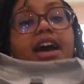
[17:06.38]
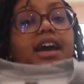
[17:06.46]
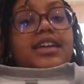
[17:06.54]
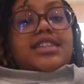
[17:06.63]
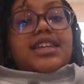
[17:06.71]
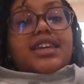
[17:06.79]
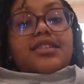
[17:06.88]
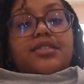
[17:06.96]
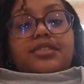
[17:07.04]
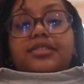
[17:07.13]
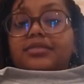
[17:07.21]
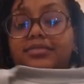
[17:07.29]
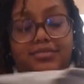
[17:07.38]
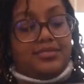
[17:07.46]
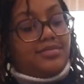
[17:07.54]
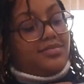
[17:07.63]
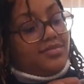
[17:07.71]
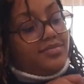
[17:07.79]
It's cute.
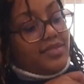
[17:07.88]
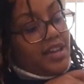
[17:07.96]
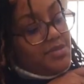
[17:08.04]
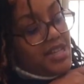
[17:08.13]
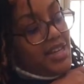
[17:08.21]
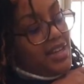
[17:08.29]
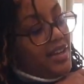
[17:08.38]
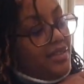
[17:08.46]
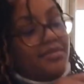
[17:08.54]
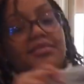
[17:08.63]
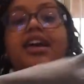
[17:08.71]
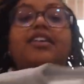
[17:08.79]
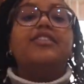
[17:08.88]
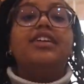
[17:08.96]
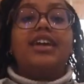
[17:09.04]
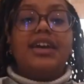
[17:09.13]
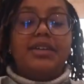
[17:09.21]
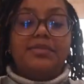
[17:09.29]
I'm digging it. I
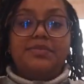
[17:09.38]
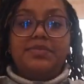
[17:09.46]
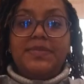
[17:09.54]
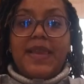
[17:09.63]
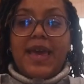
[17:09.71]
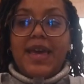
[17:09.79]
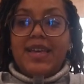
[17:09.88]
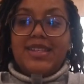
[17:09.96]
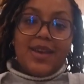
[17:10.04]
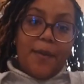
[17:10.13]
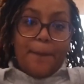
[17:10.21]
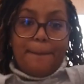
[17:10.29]
really am. So.